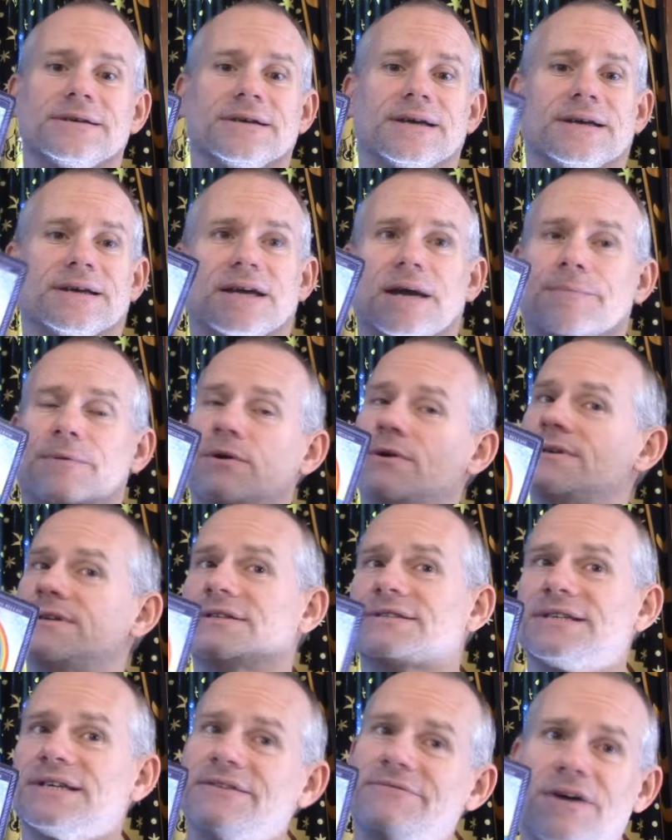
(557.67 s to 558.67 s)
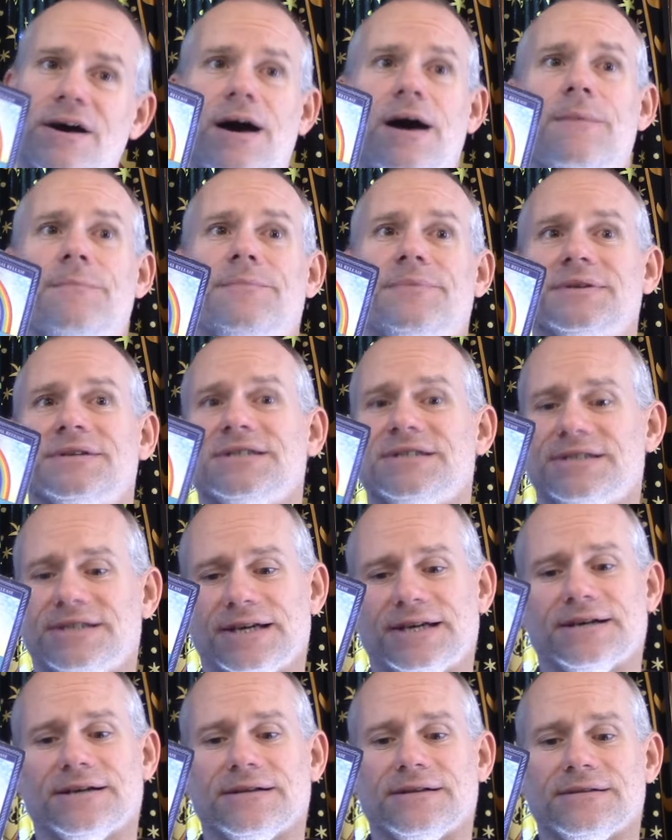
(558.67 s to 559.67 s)
and Capricorn doesn't give up, but
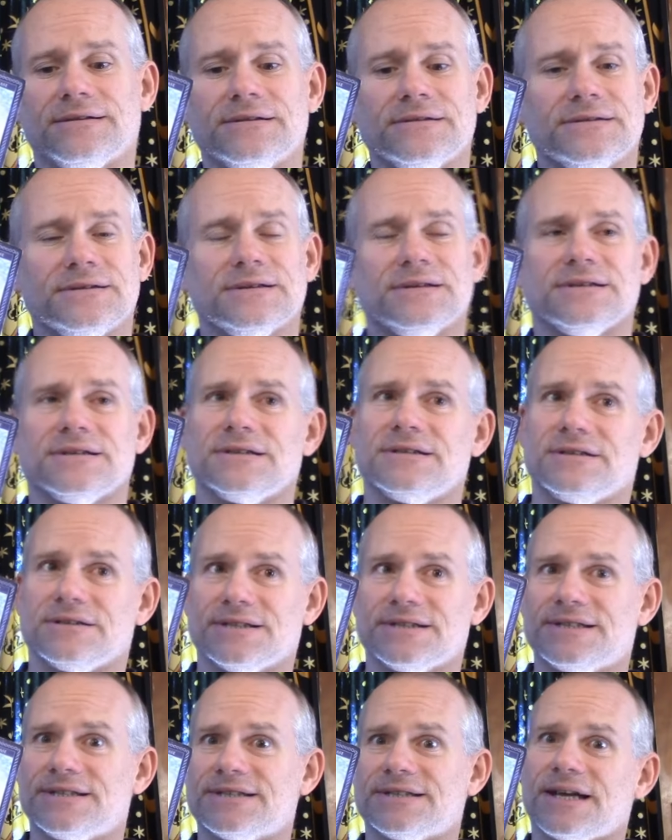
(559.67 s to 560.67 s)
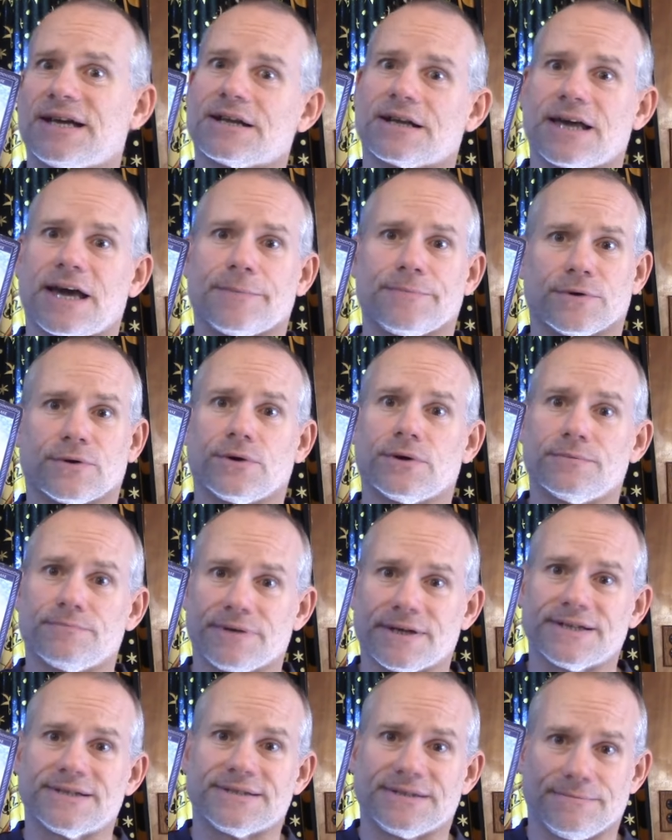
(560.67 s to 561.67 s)
still, you know, this is not a Capricorn
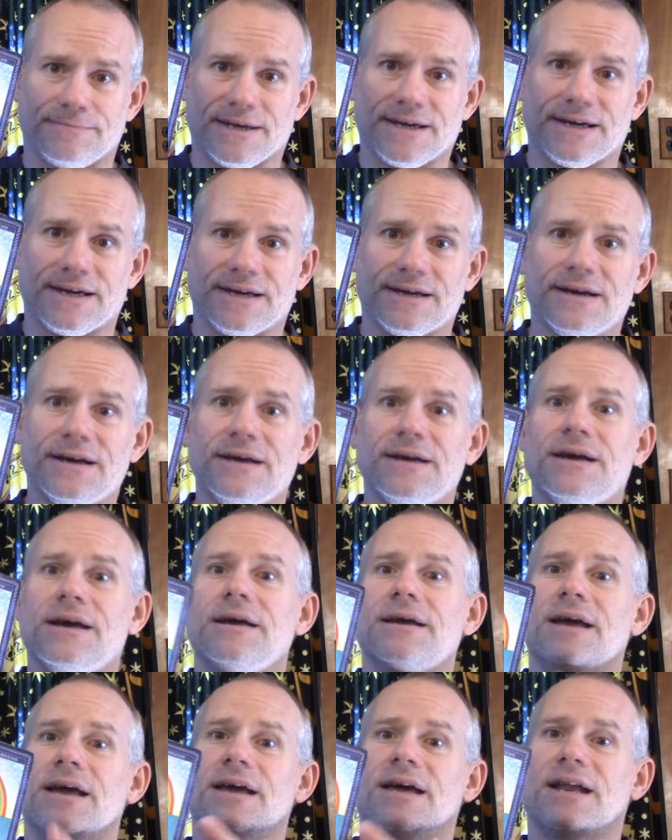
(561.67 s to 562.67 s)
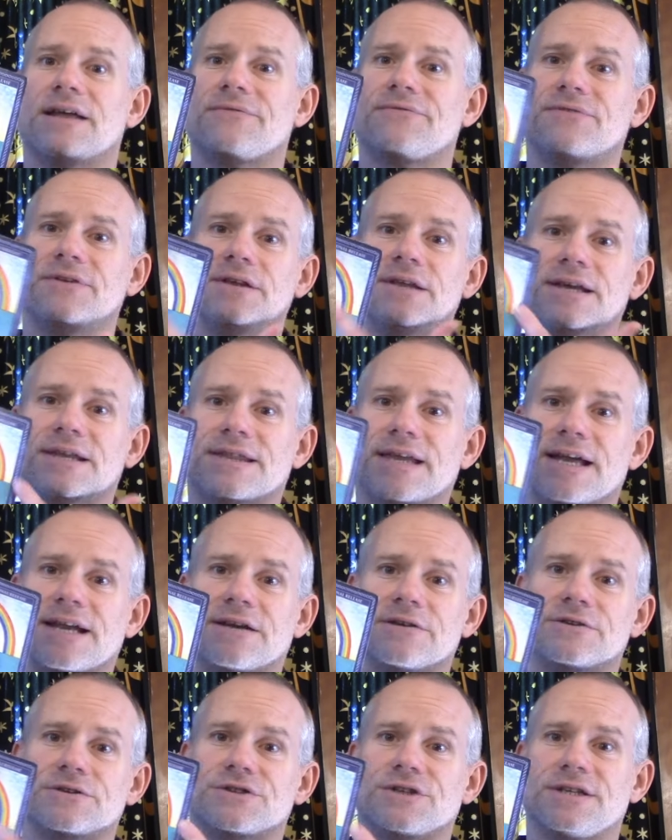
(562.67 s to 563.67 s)
place to be. And I feel like that
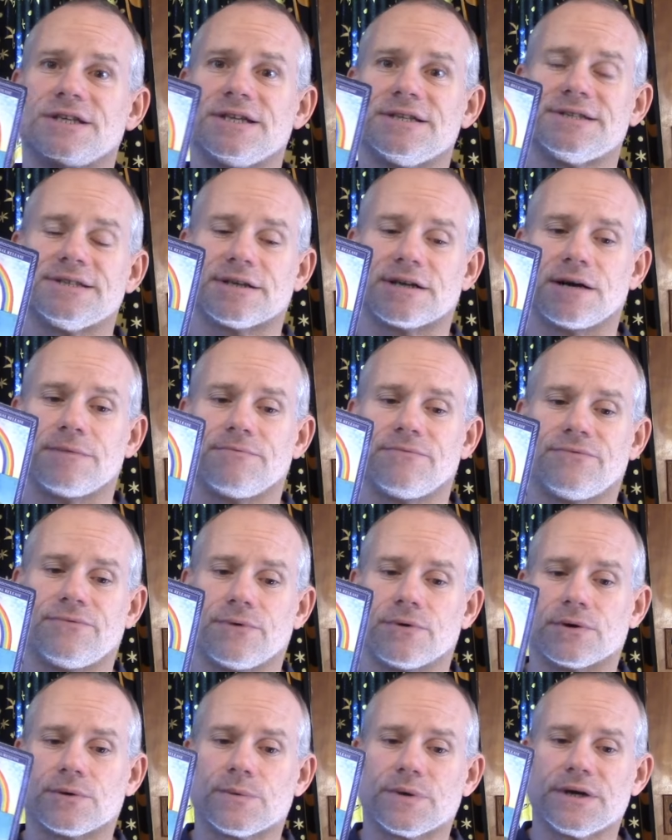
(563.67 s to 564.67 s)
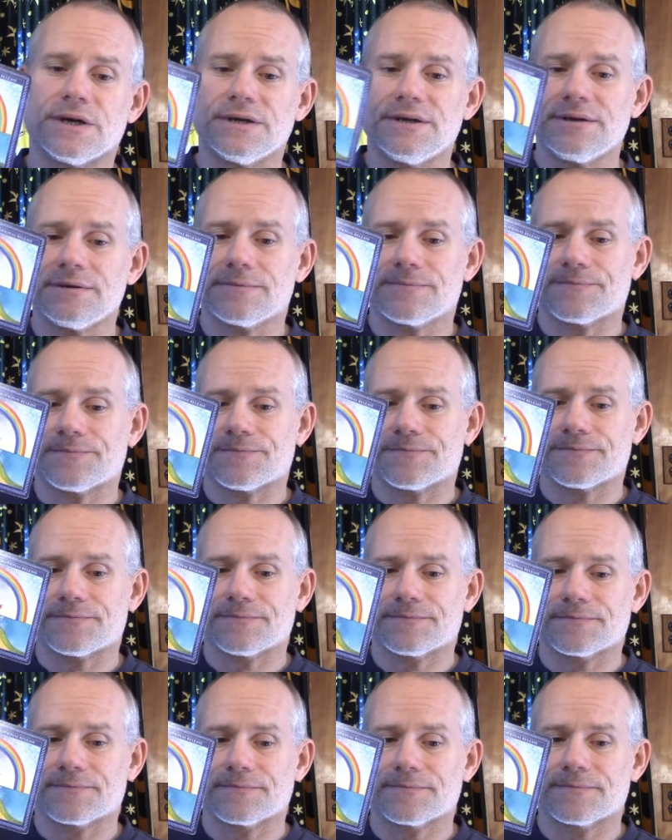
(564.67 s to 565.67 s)
energy needs to come forward.
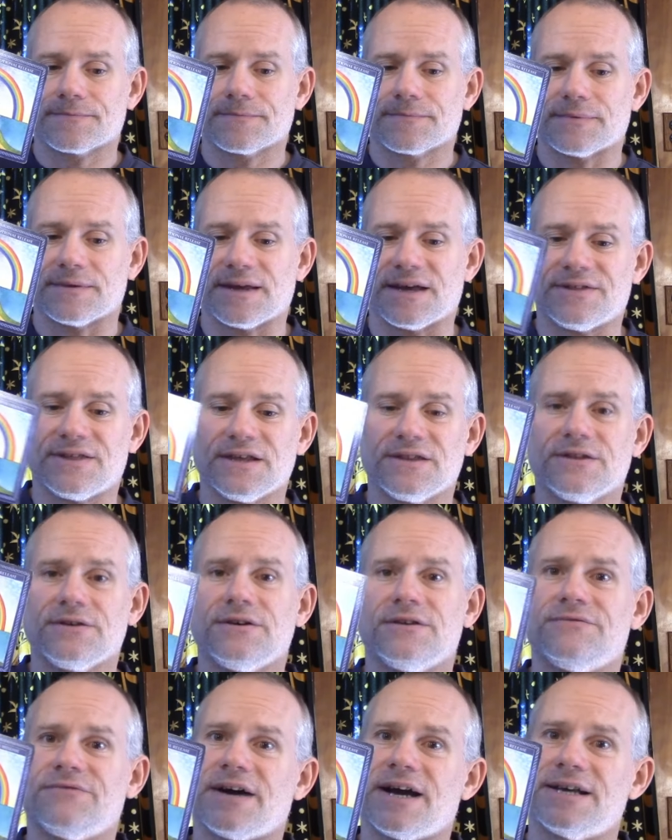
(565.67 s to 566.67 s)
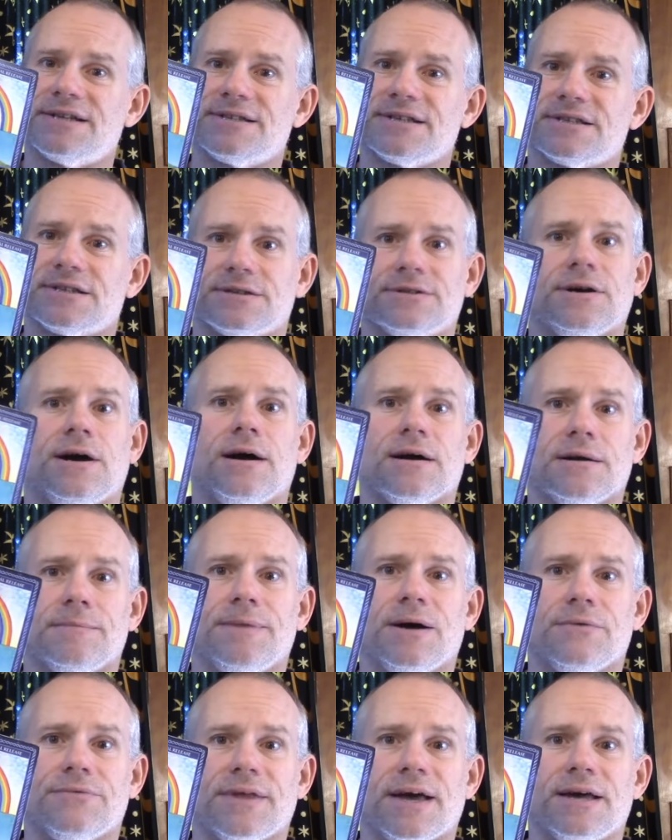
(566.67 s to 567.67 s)
I think they're advising to talk
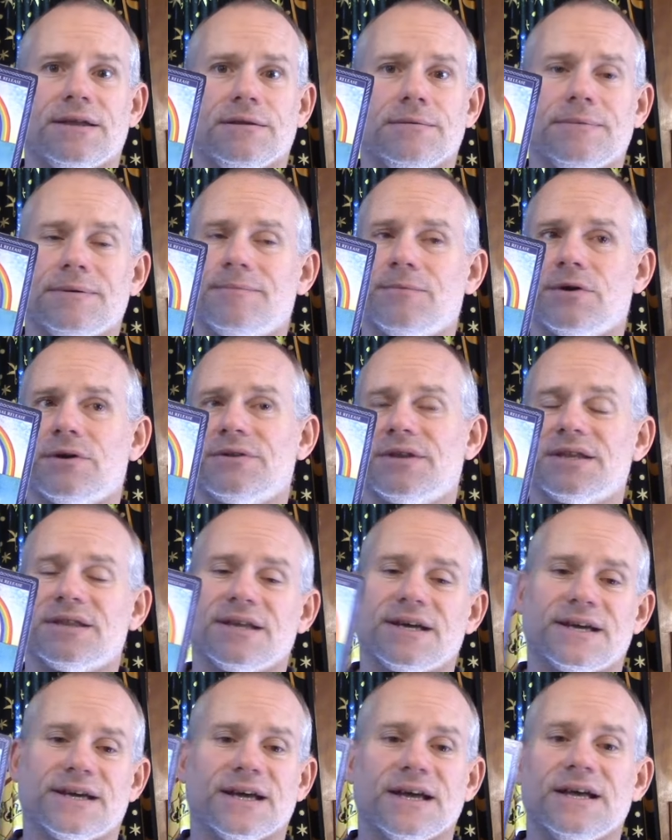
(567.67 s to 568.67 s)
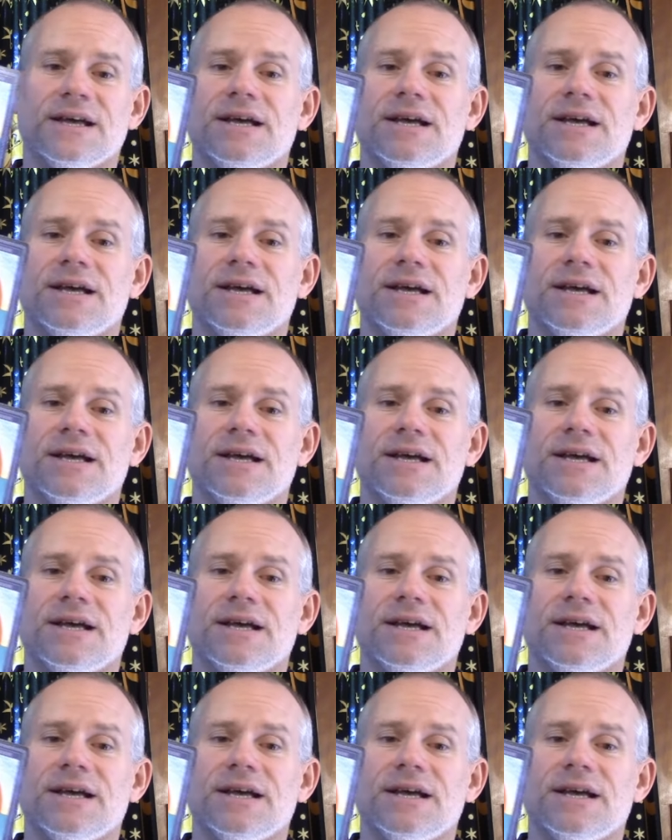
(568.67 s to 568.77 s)
about that a little bit more, that like,